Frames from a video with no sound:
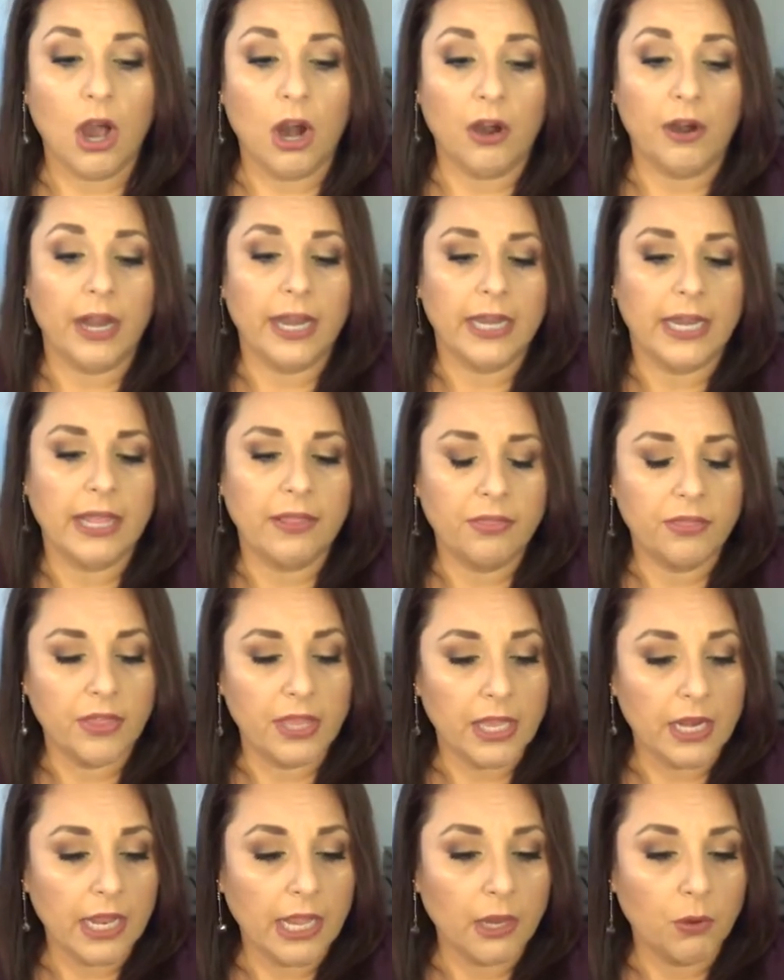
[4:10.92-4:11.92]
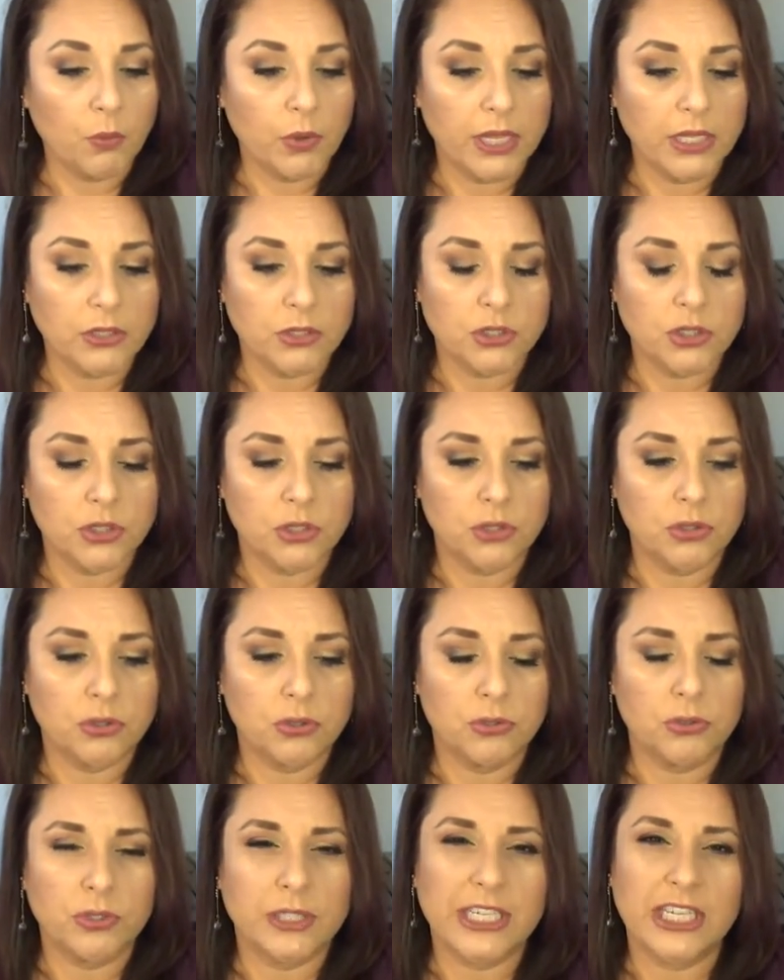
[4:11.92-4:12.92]
All right, and then I went
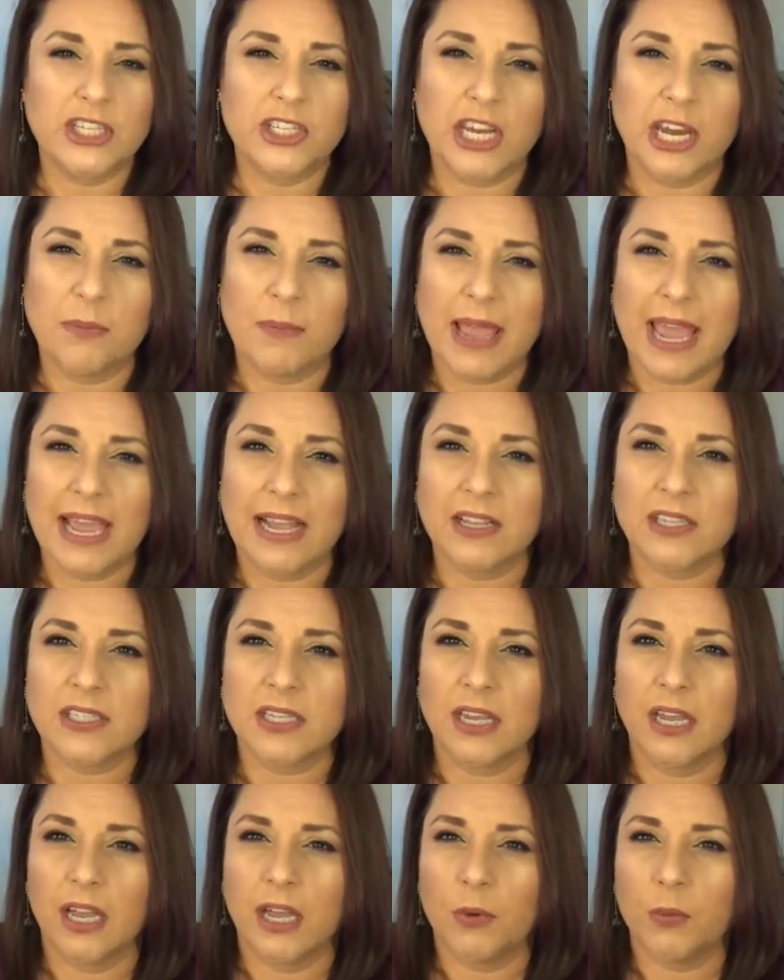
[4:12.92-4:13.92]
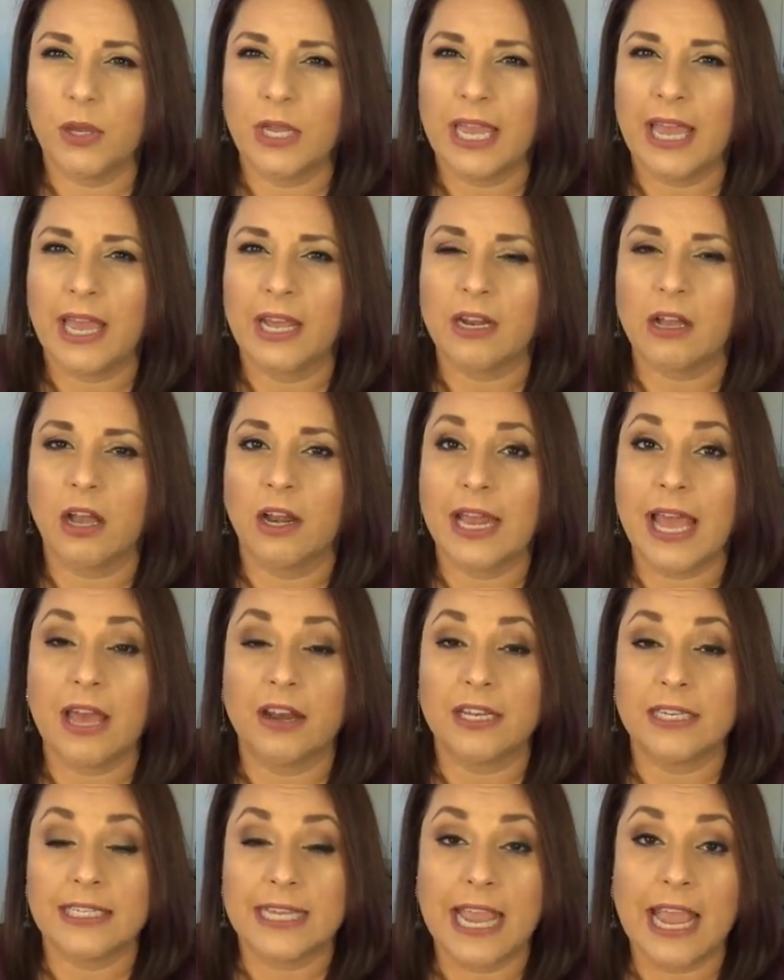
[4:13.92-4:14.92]
to TJ Maxx. We had gone
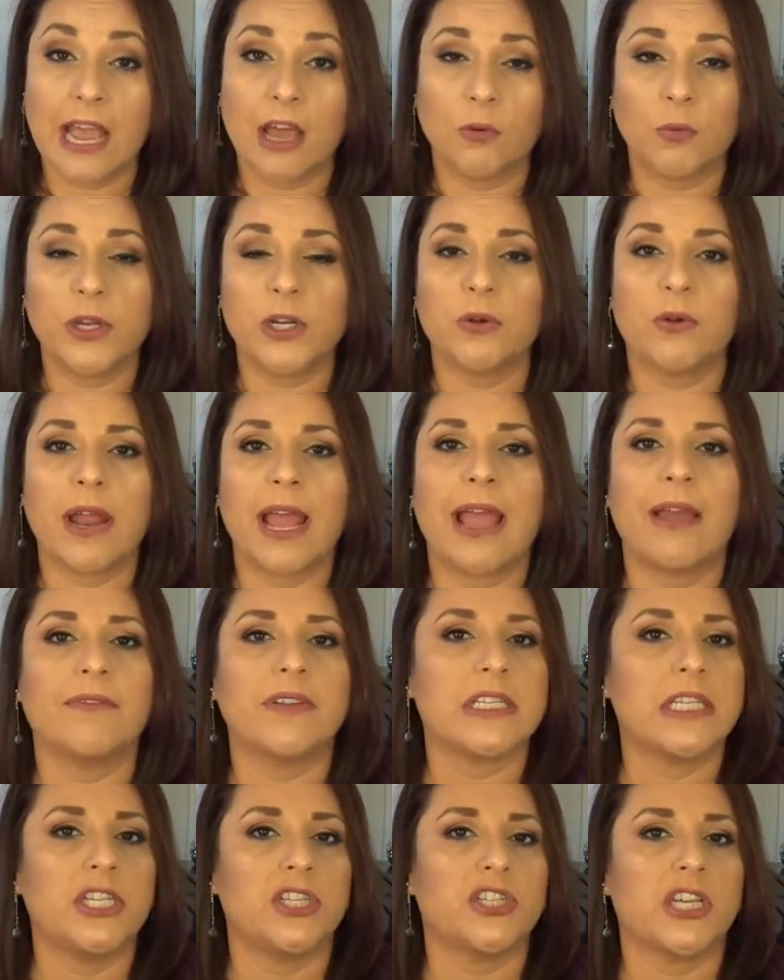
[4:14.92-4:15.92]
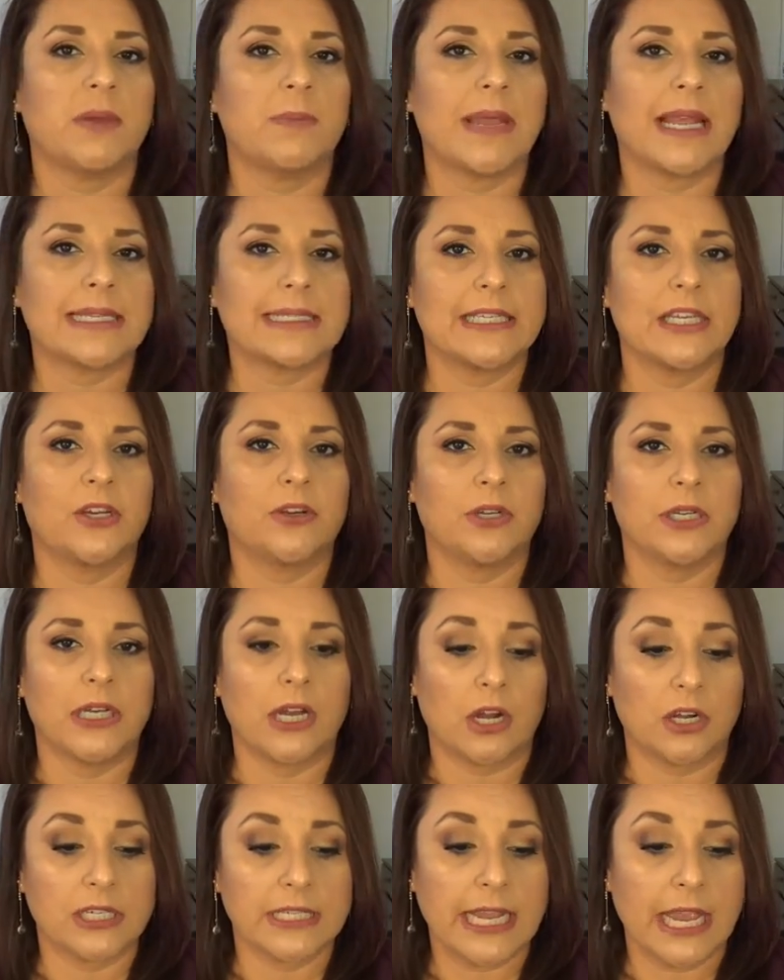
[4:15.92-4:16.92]
out of town. We don't have a TJ Maxx here
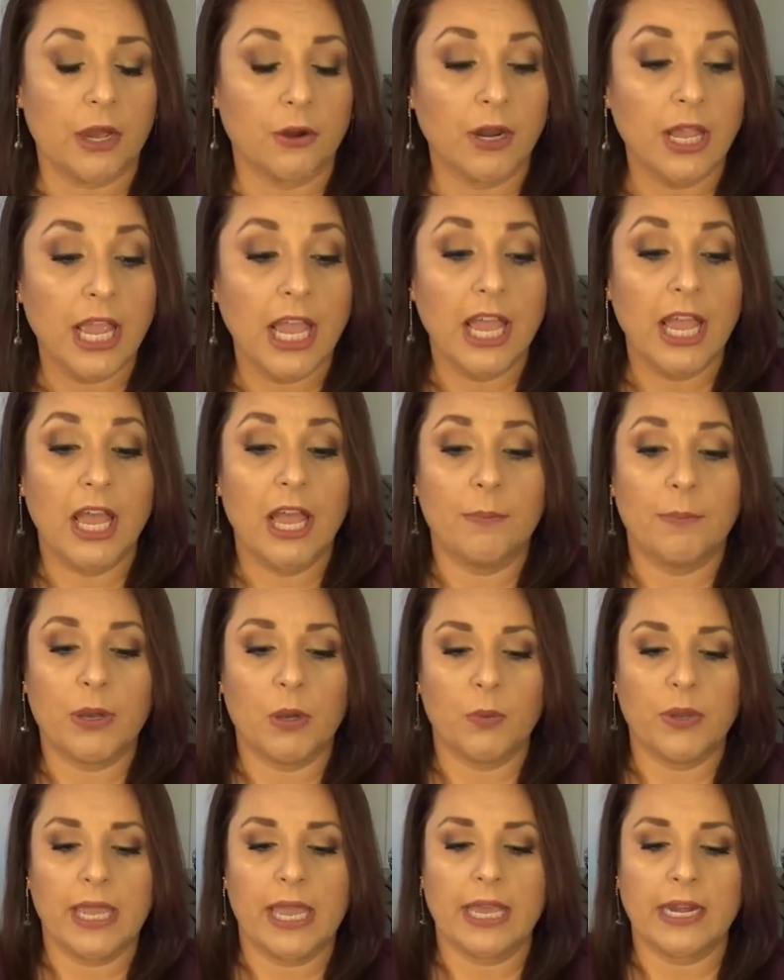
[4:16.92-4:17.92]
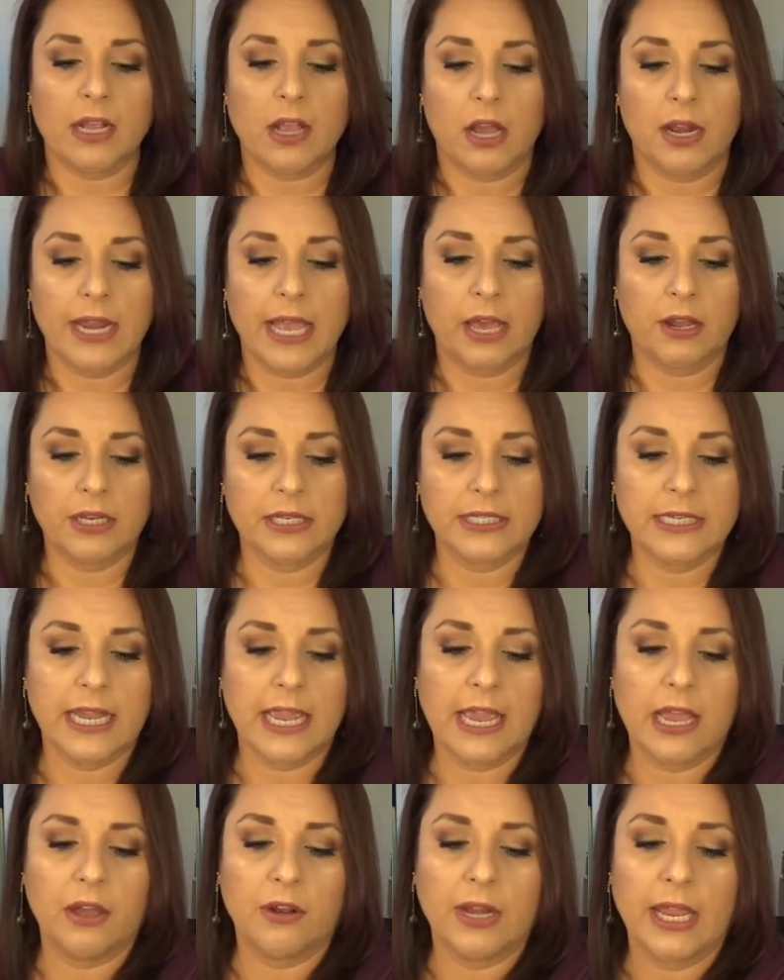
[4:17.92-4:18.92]
in our town, but we had gone out of
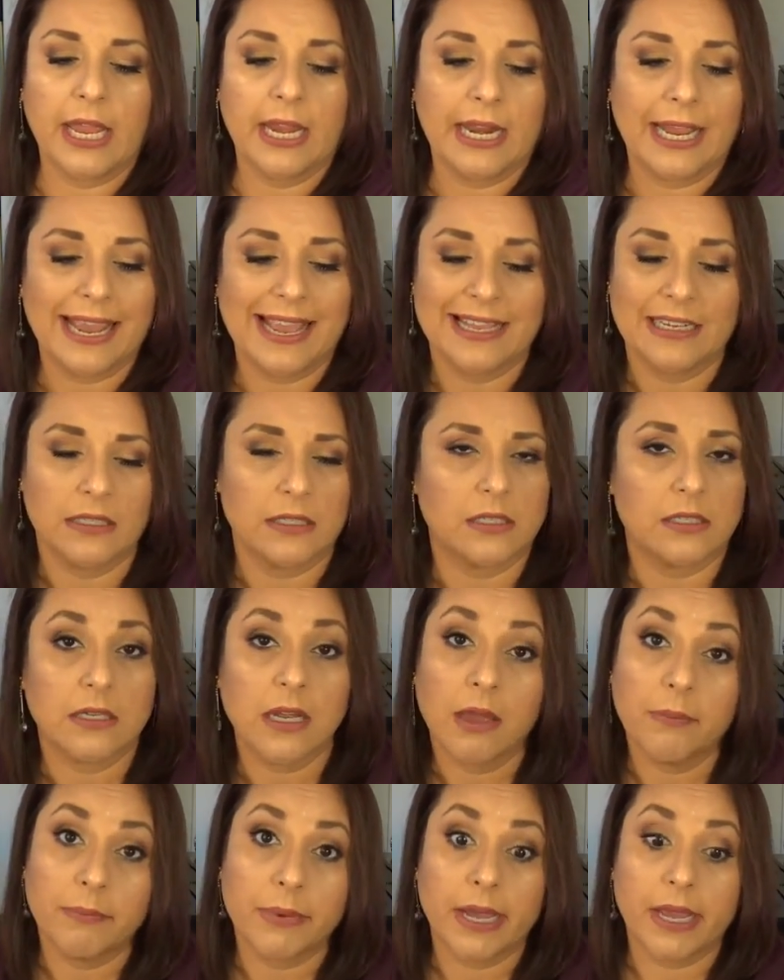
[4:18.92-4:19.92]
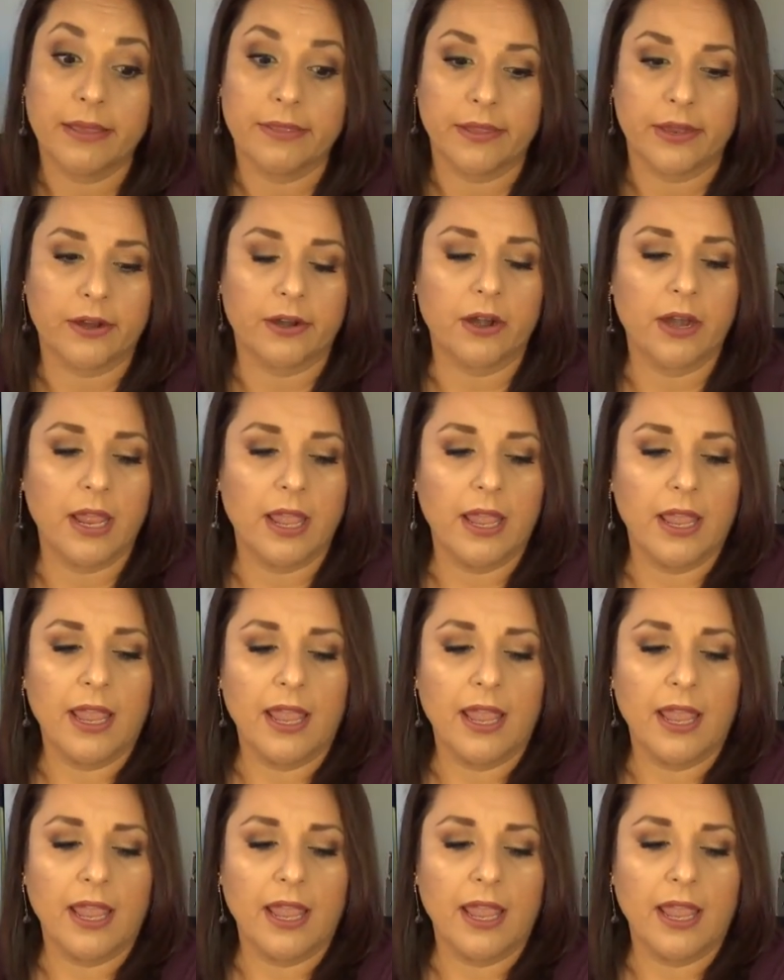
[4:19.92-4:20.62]
town and I had to stop by there.